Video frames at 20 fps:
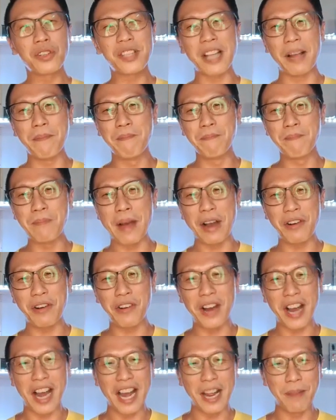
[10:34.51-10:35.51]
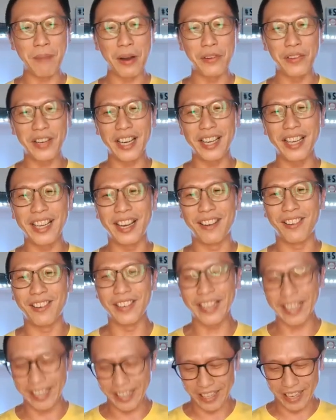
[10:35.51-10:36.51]
san pao, hai pao ka
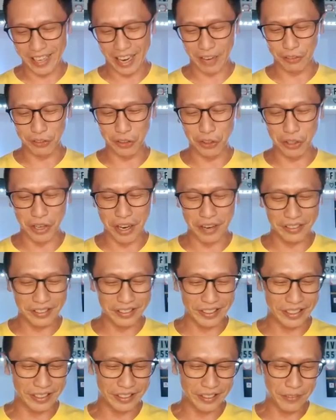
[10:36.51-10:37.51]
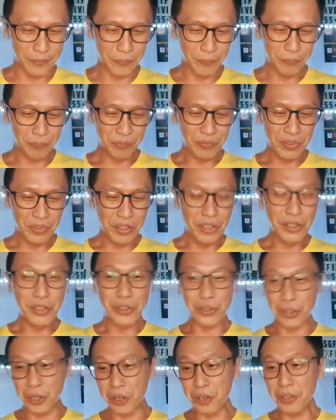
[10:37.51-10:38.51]
liao. Okay, I have to do everything.
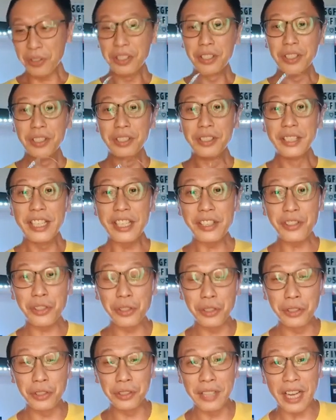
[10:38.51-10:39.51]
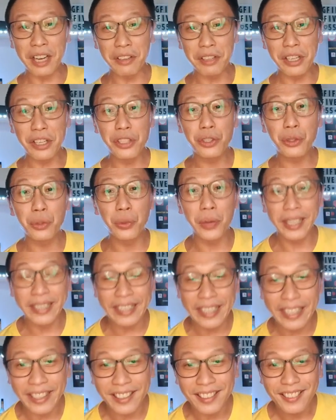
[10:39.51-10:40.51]
So, this two now is
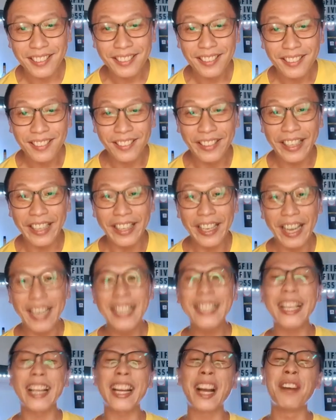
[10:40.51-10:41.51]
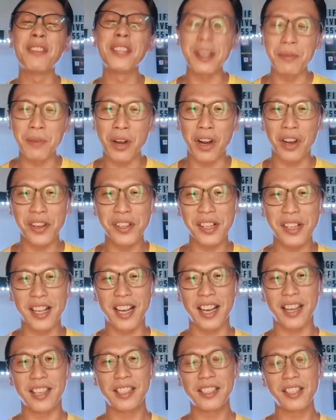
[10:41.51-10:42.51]
288. Okay, at least I cover some costs
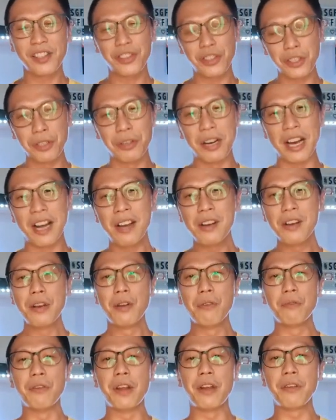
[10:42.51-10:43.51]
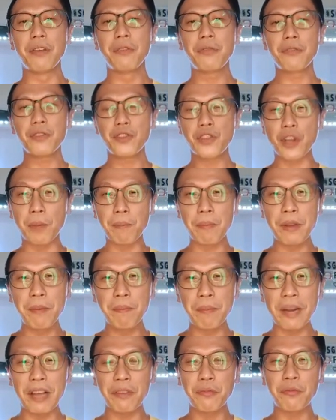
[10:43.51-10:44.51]
lah. Still, with
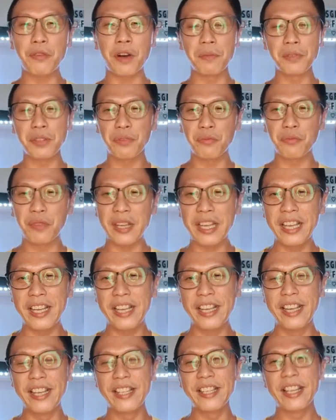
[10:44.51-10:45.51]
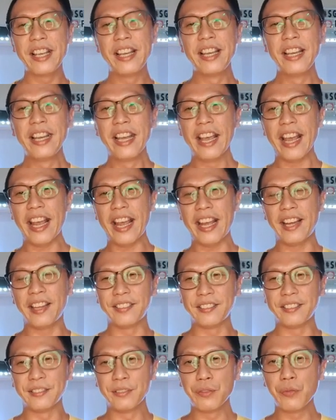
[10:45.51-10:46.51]
Shopee platforms fees
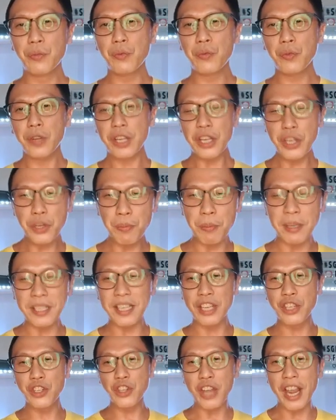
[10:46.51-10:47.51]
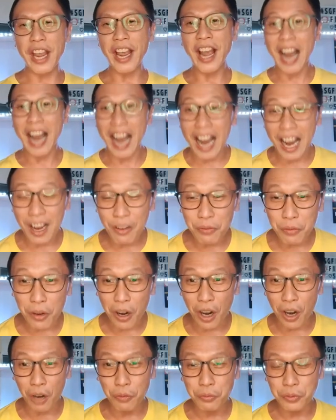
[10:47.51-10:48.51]
and each person share half
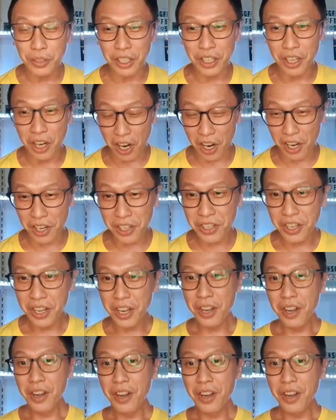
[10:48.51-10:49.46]
of the cost,